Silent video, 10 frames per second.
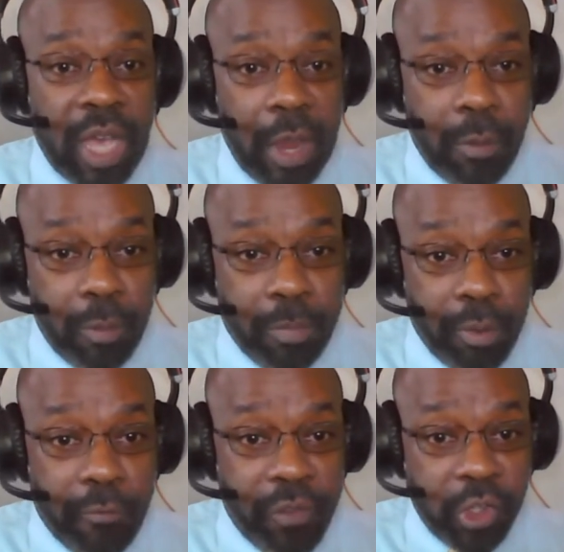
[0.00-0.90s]

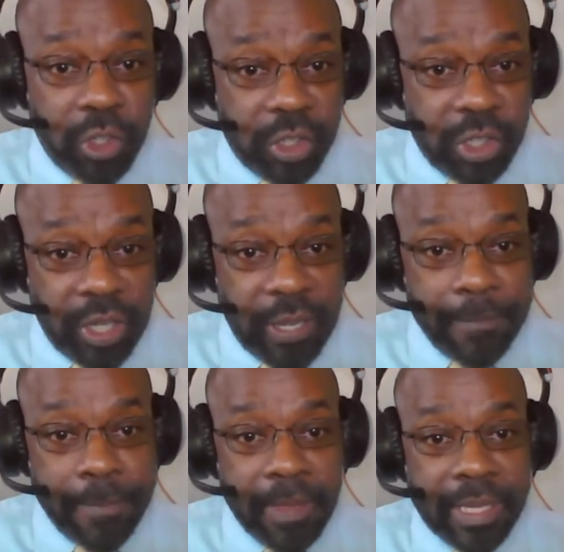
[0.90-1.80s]
cyber
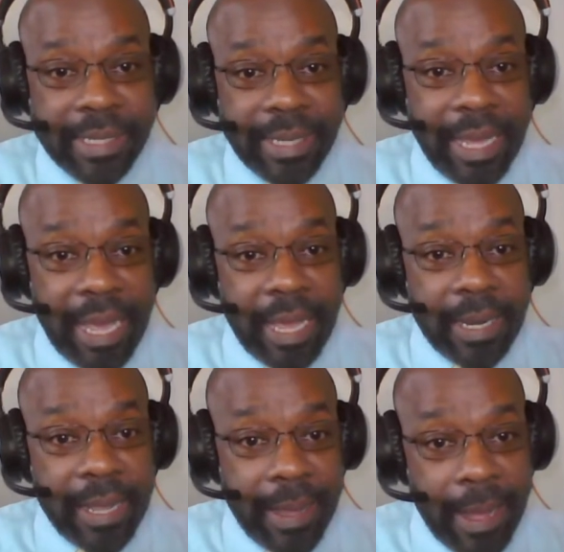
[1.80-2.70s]
proficiency
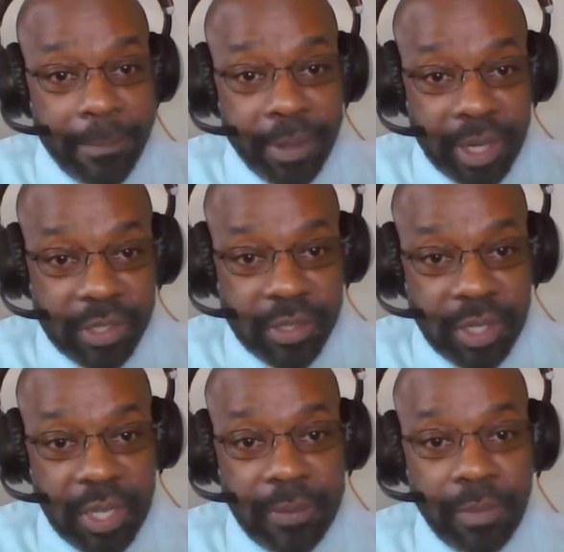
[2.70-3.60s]
and
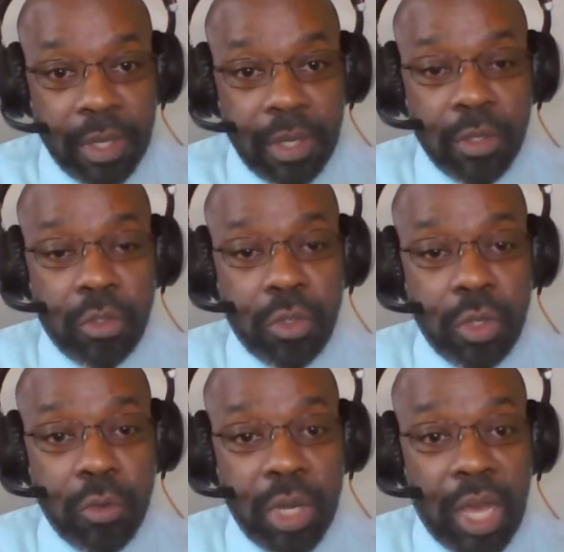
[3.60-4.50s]
competency
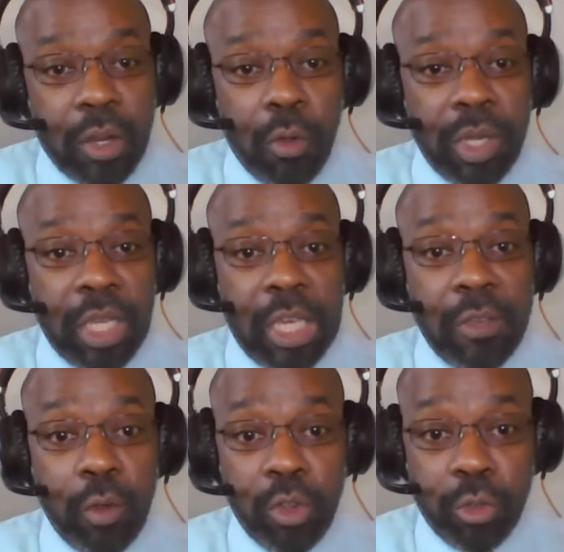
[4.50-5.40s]
to not only
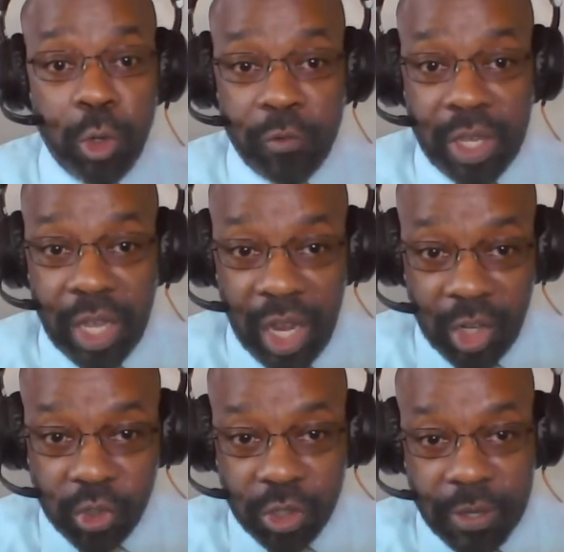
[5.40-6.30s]
give you a
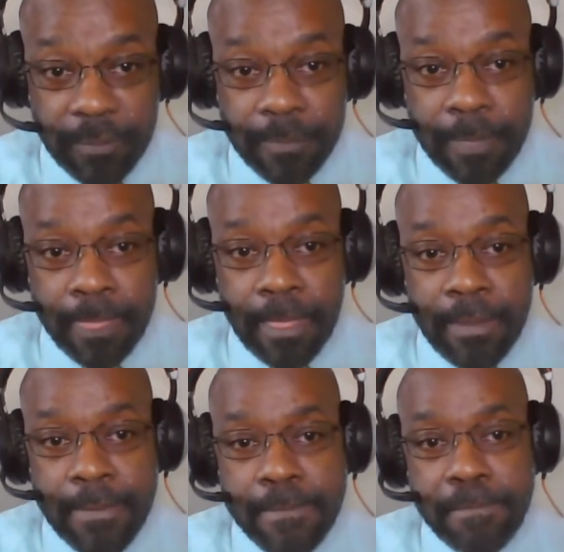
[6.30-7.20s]
certification,
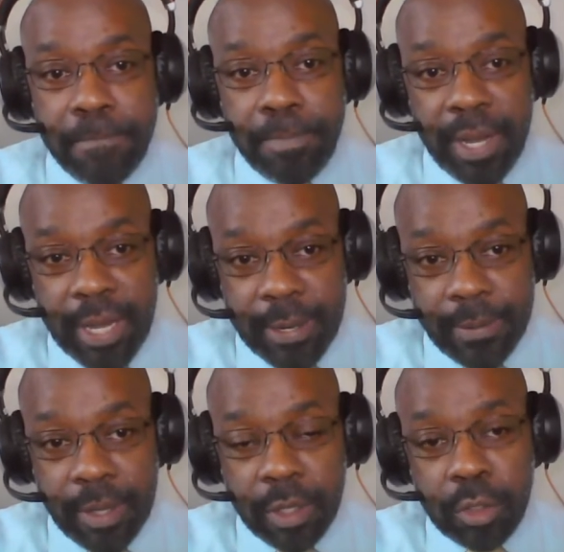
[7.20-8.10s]
but
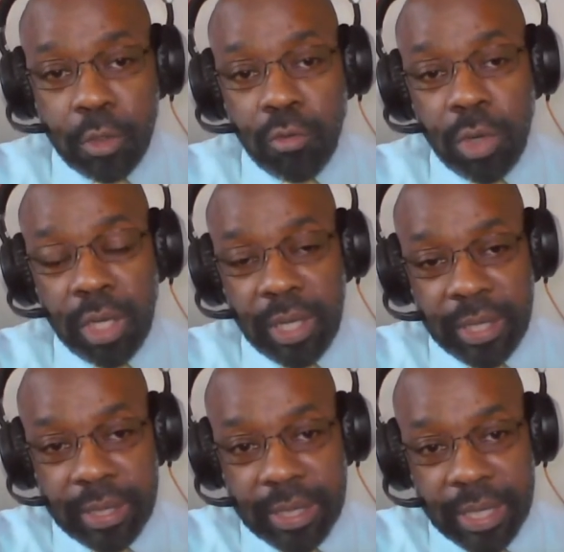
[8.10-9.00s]
to
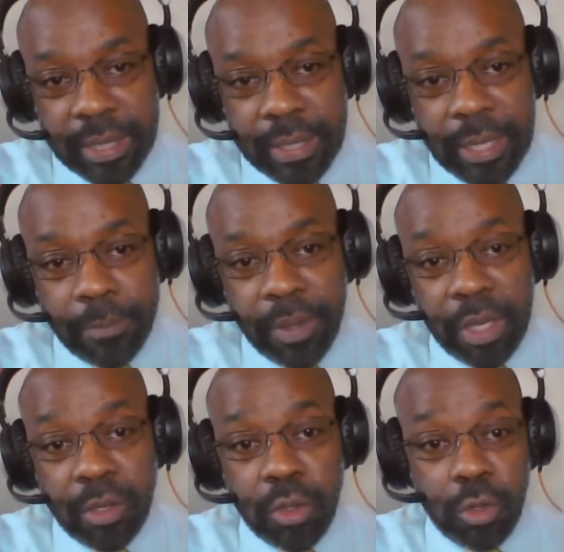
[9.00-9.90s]
really dig deep
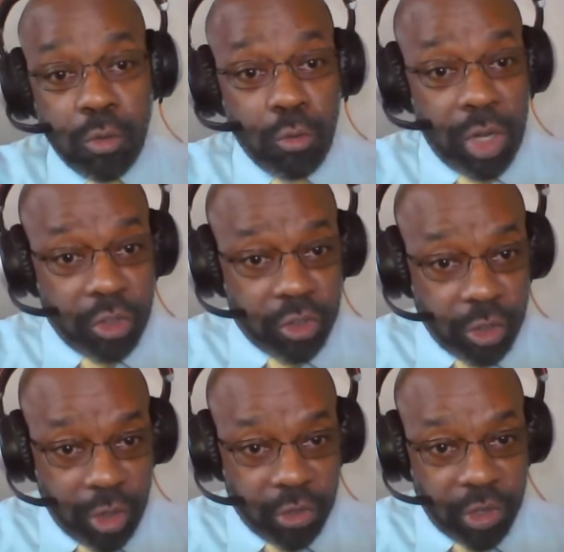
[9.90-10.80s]
into
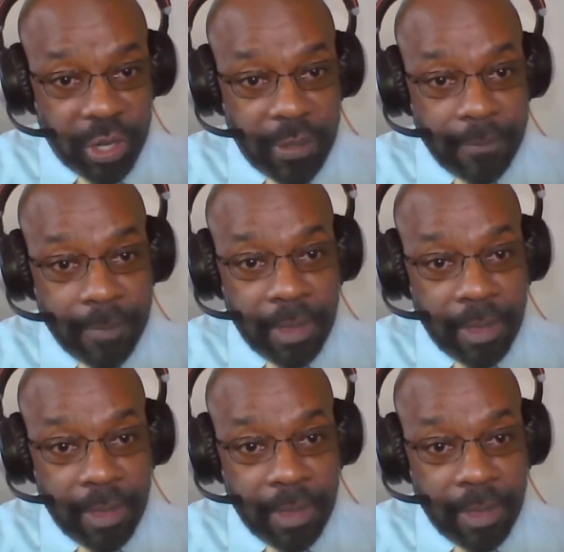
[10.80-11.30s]
researching